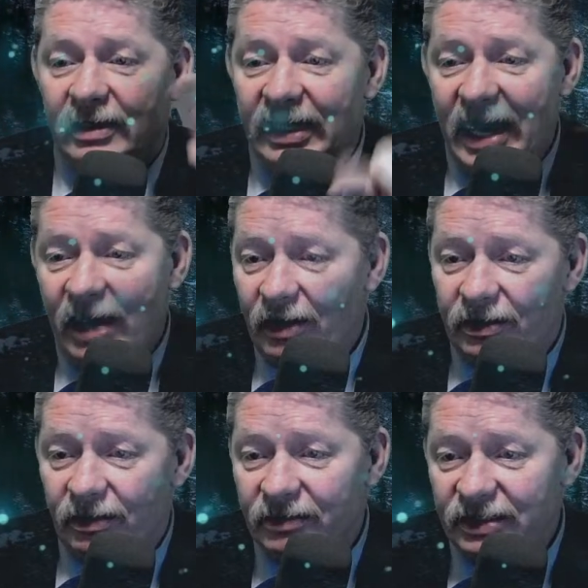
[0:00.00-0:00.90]

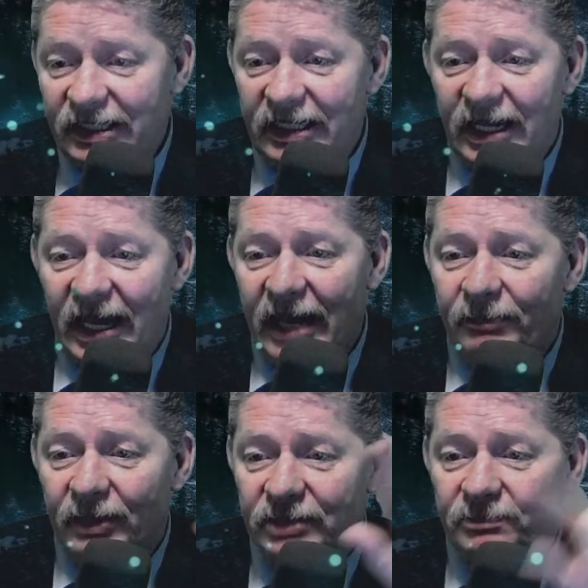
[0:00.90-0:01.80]
character, C. A
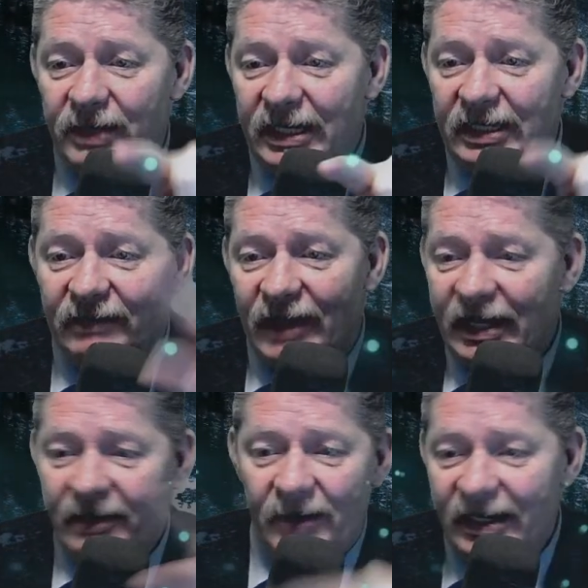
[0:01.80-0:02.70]
plus B
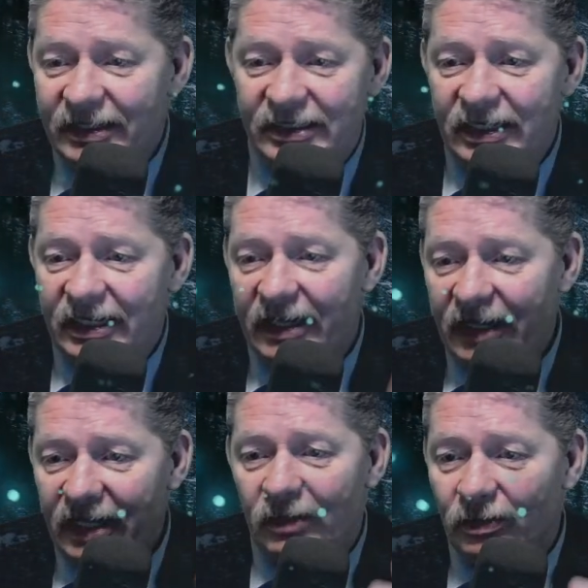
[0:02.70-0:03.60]
divided by C
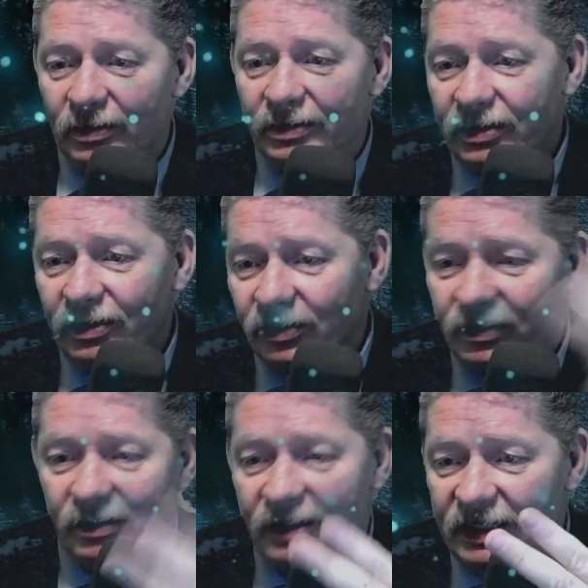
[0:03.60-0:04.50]
equals your
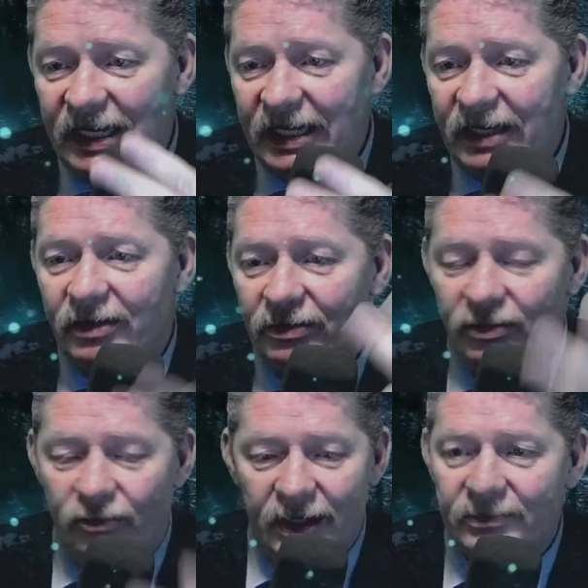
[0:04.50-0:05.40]
D, your
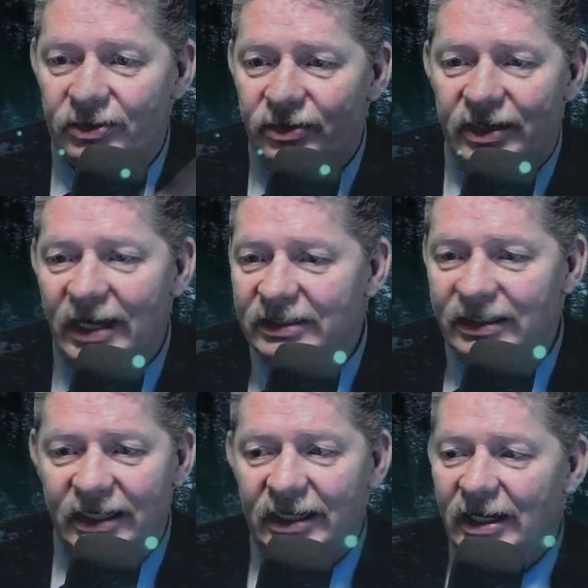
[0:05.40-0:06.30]
dreams or
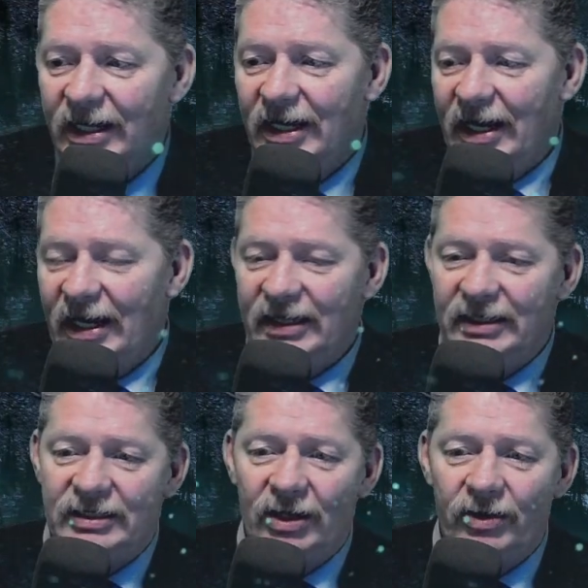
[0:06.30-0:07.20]
destiny.
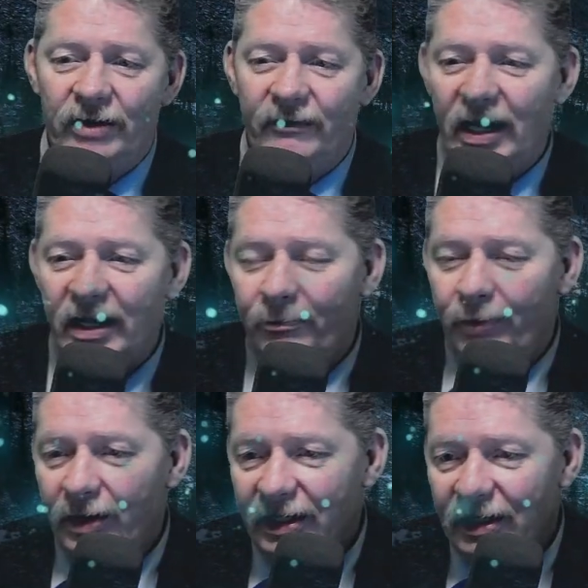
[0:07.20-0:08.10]
And so you've got to
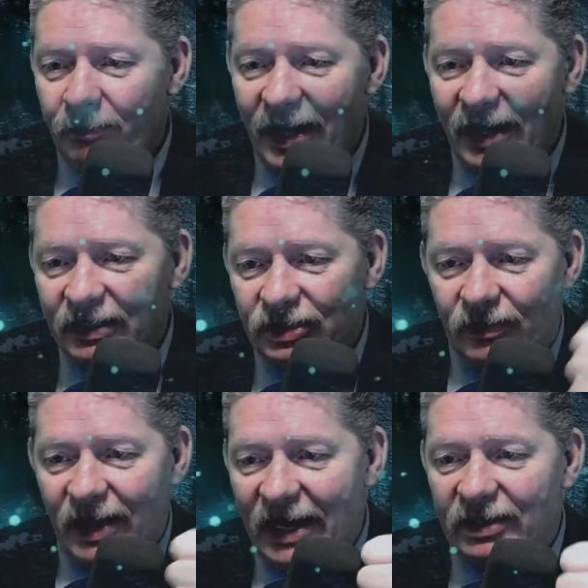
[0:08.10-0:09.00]
put into practice
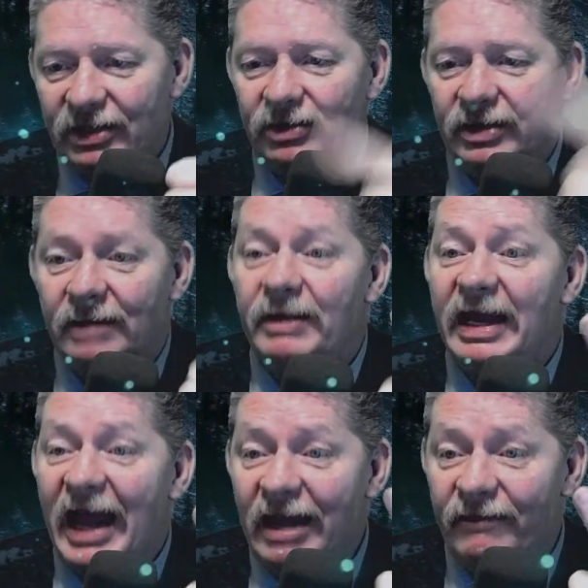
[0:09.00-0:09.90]
your attitude and
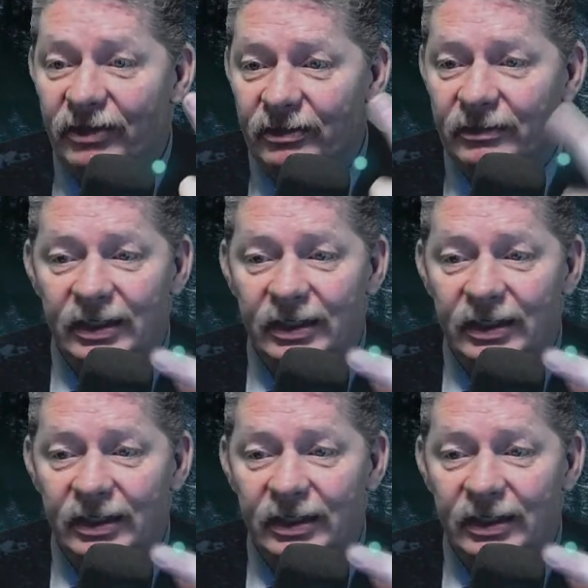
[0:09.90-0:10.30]
behavior.